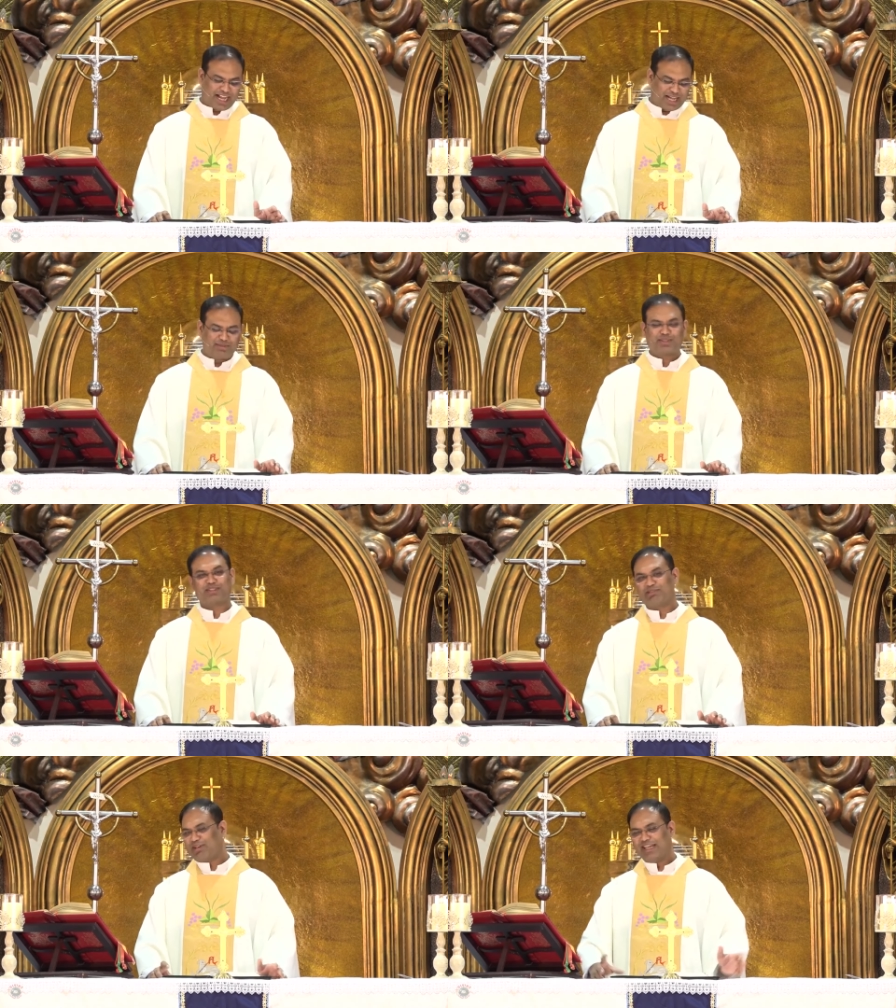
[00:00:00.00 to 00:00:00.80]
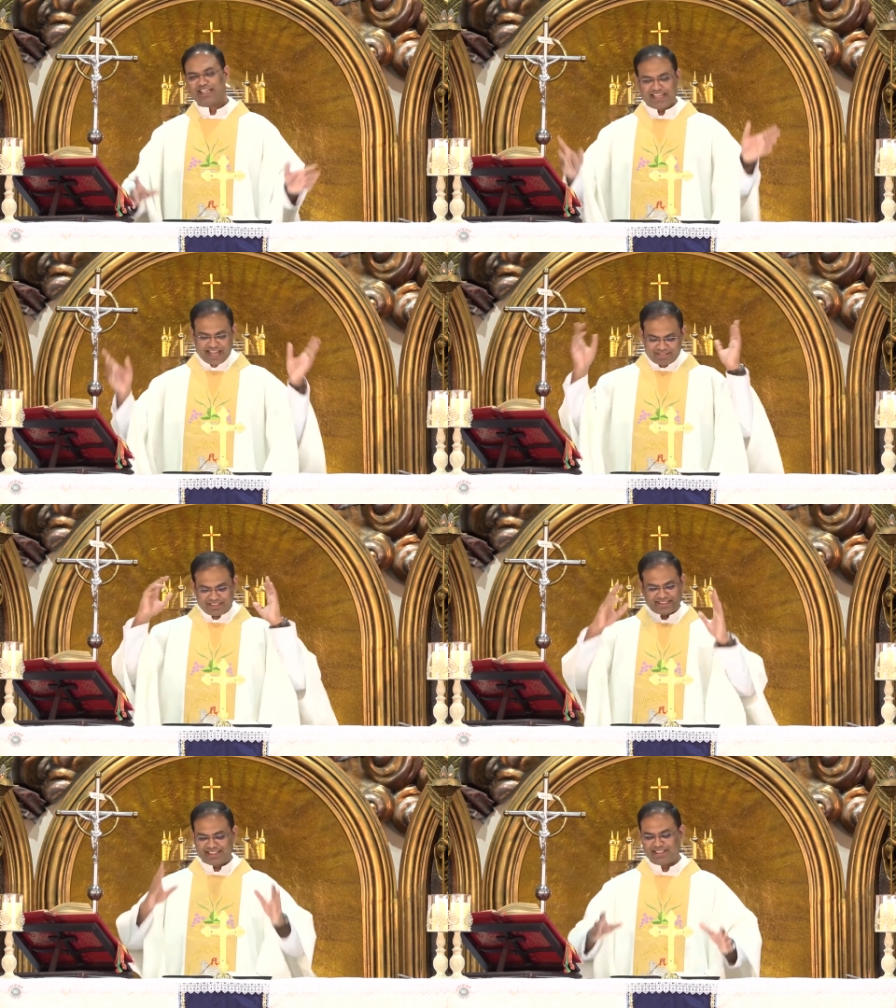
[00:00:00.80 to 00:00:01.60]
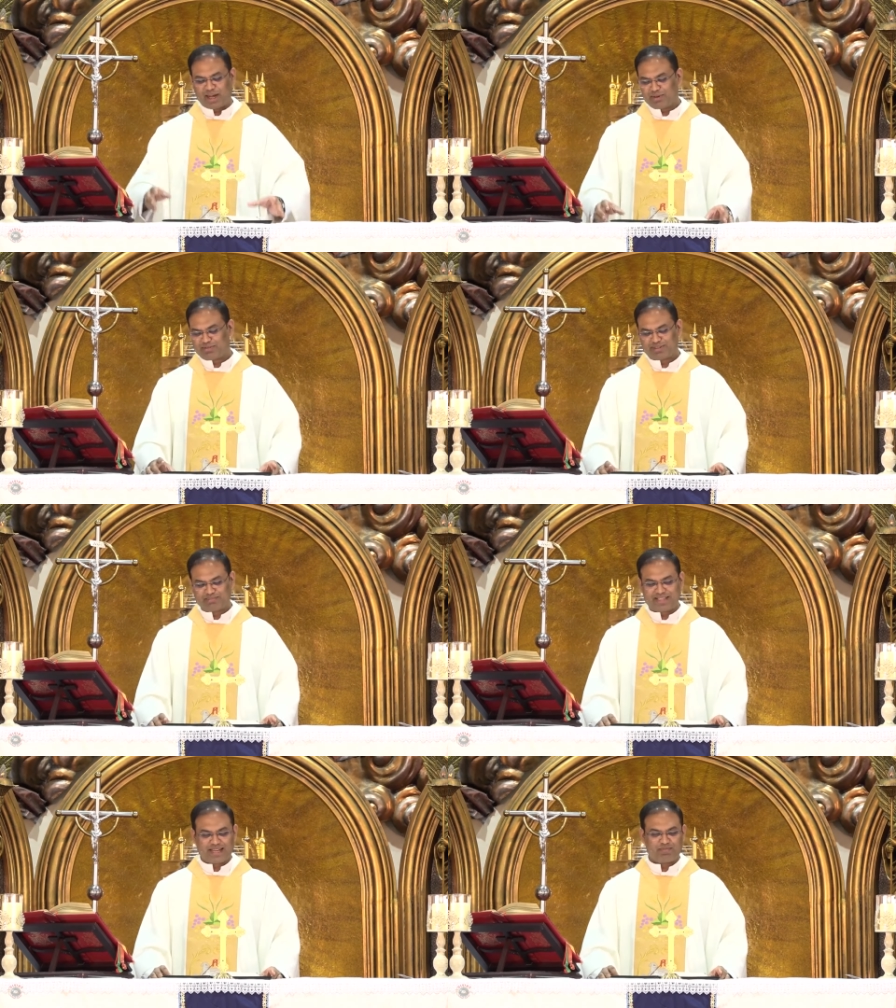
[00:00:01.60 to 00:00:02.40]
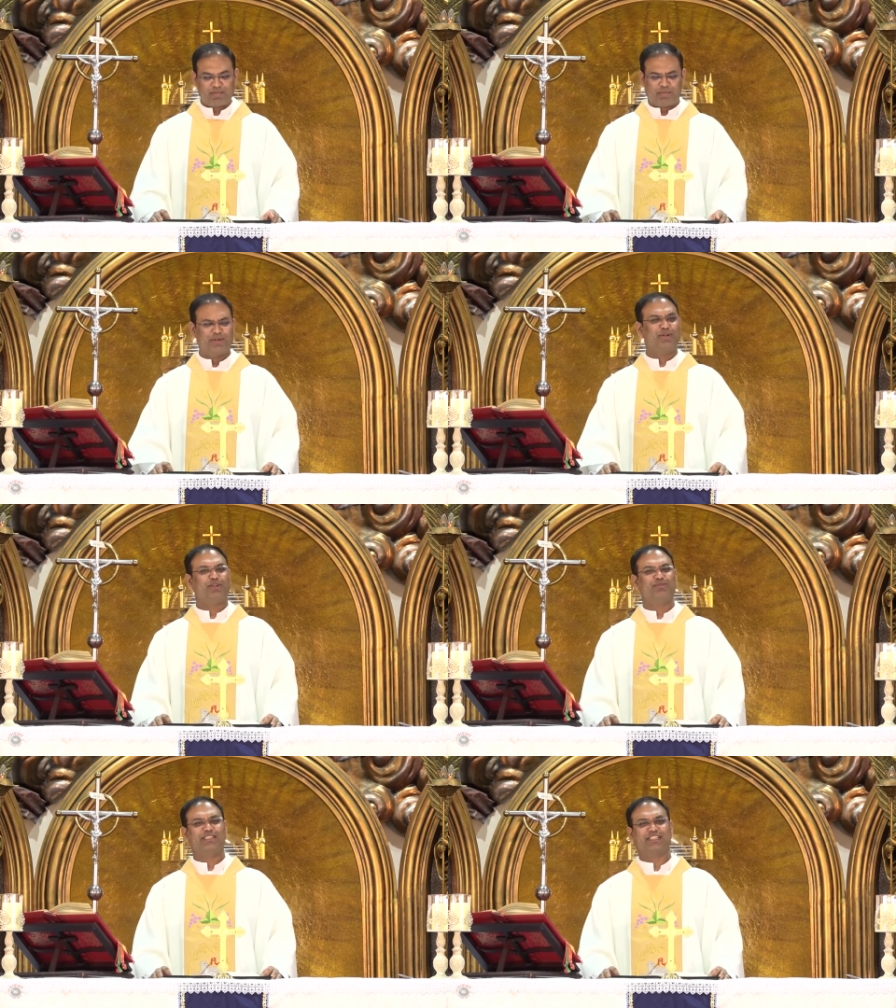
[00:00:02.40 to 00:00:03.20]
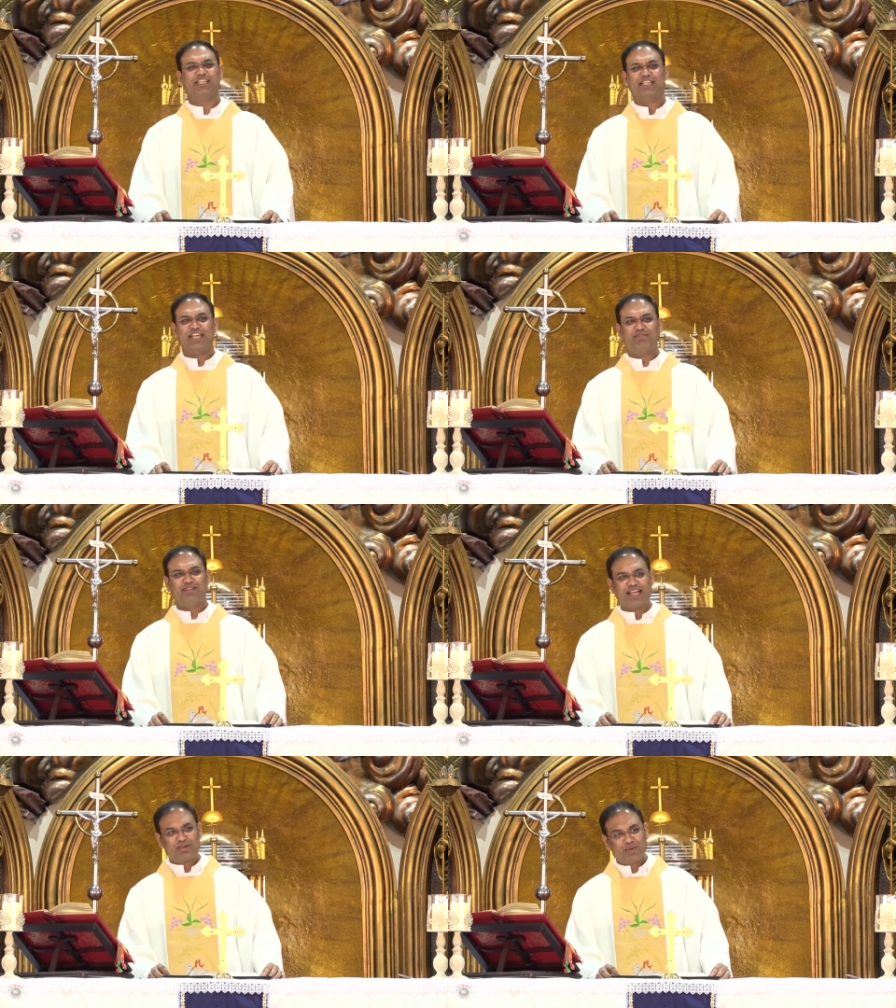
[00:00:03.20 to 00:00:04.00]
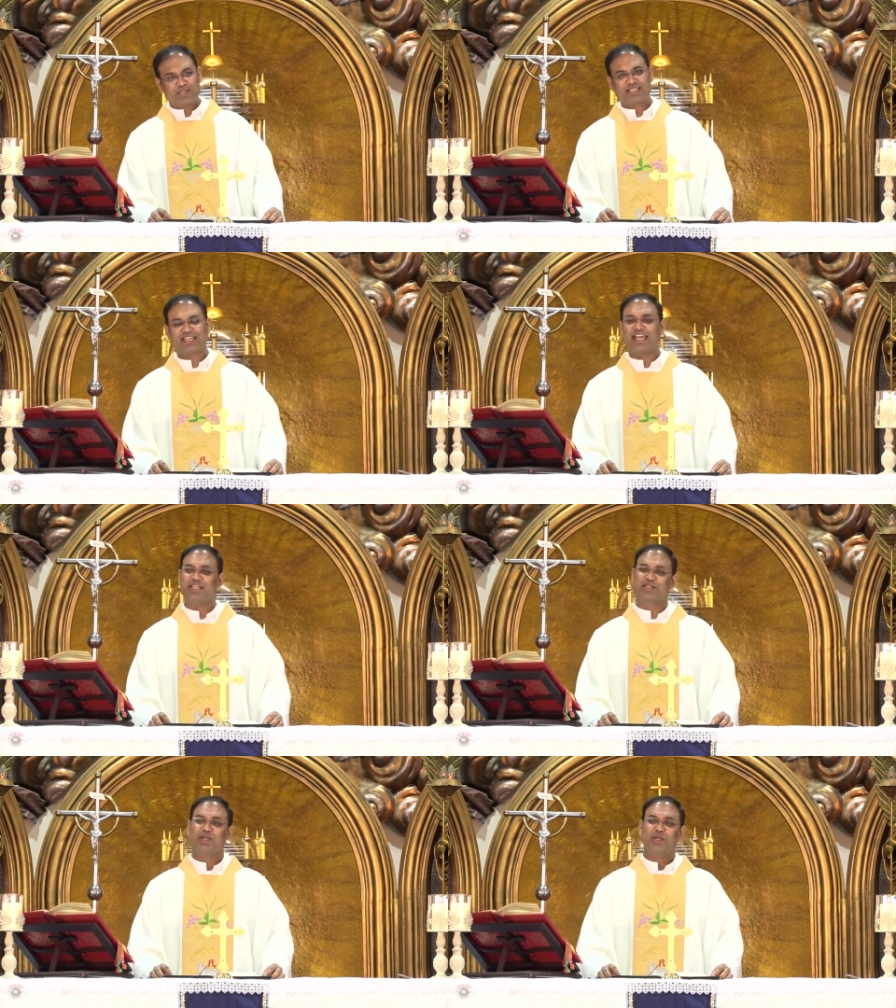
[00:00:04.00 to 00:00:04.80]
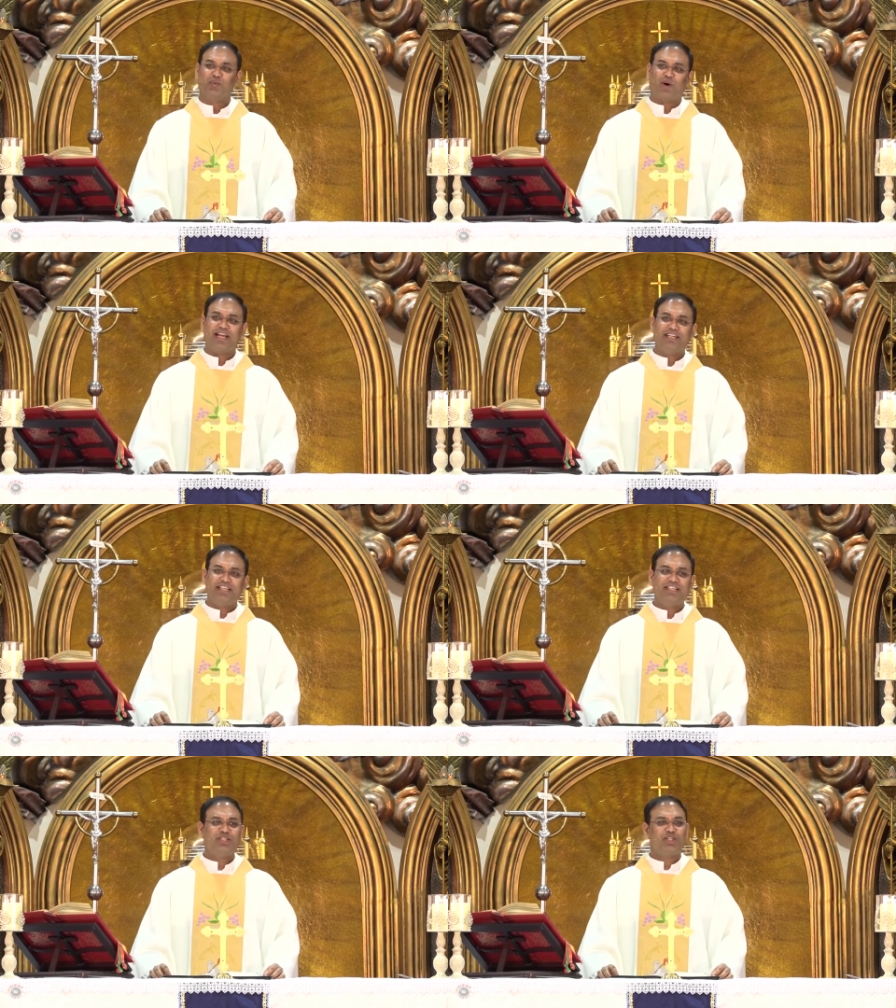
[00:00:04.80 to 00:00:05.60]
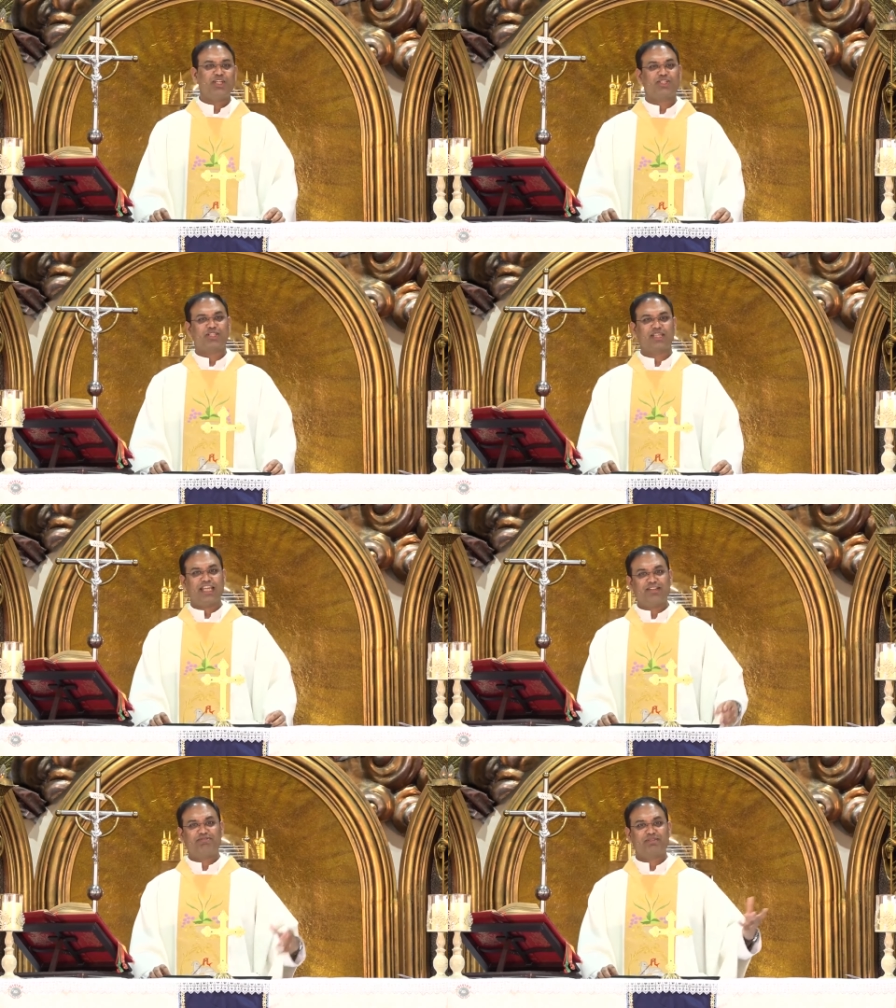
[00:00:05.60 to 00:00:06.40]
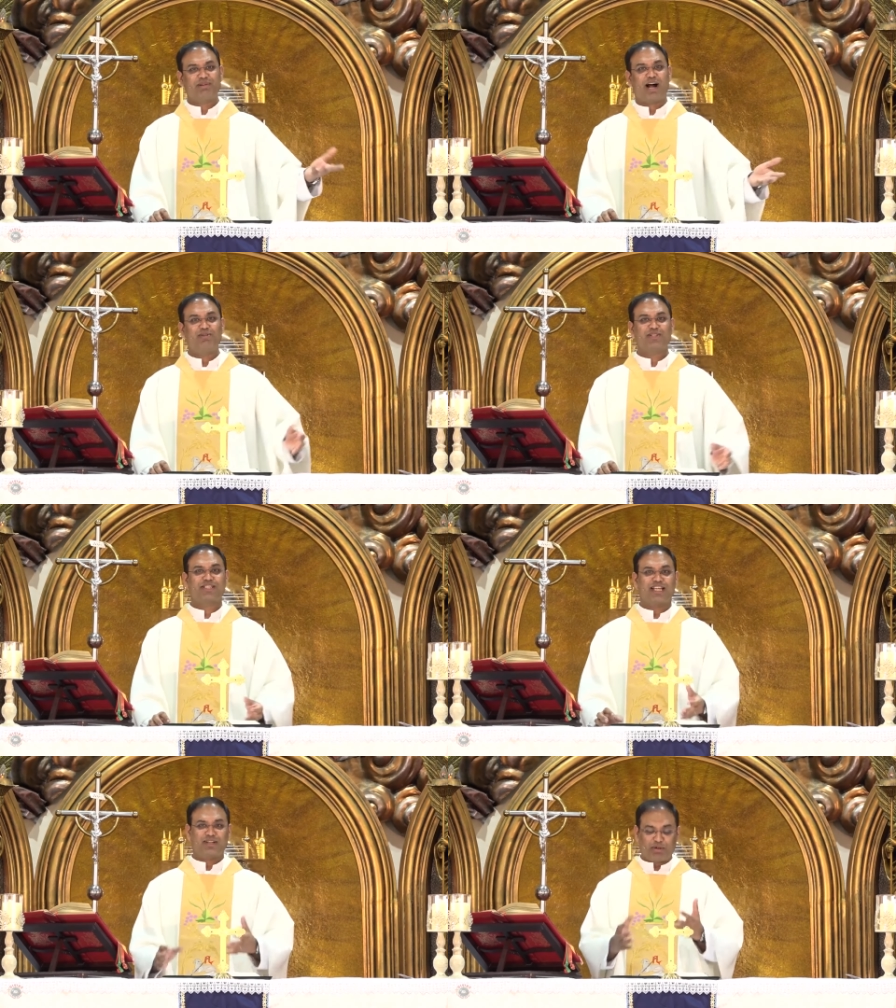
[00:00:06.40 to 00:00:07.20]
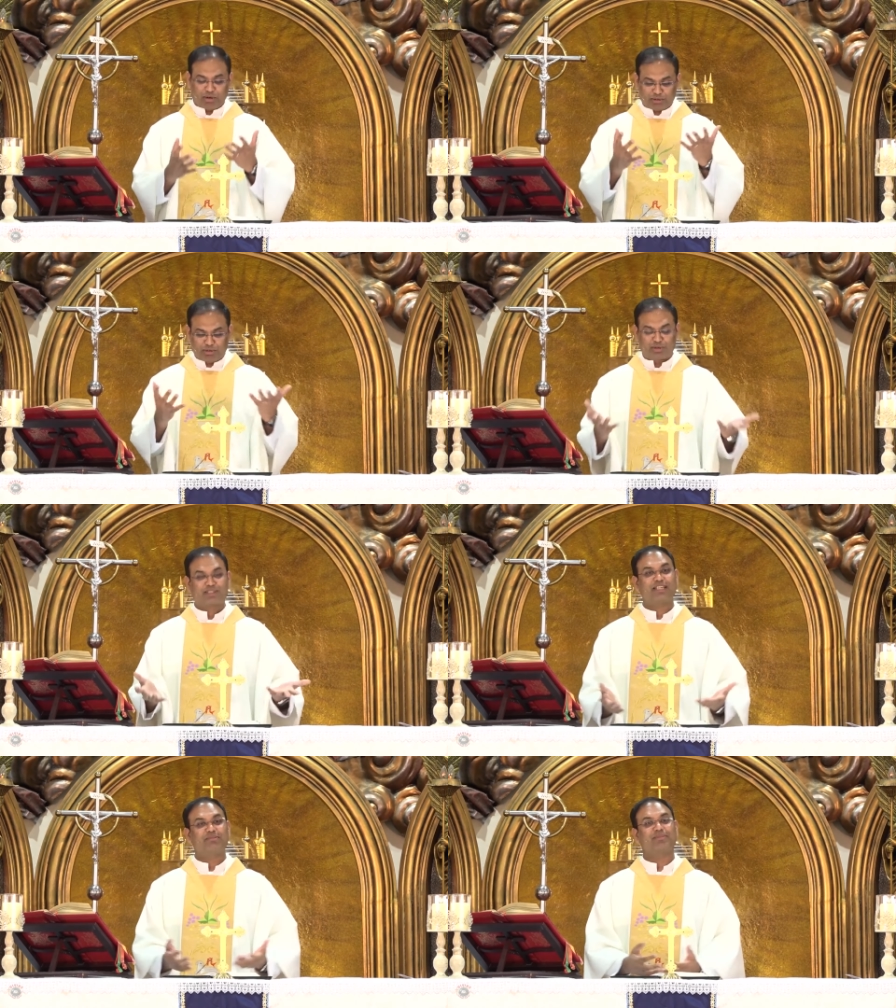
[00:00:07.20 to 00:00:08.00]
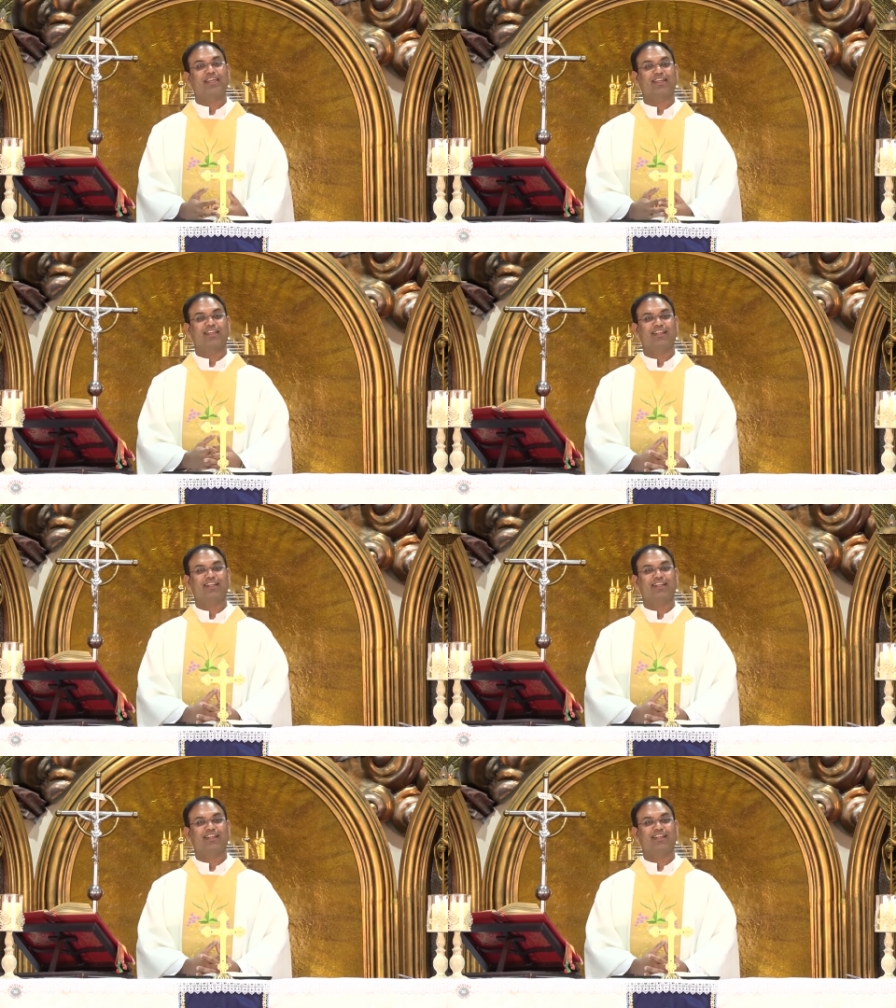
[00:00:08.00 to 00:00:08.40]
i was really having that doubt from that moment onwards if that was the case why didn't jesus eat from outside or cook something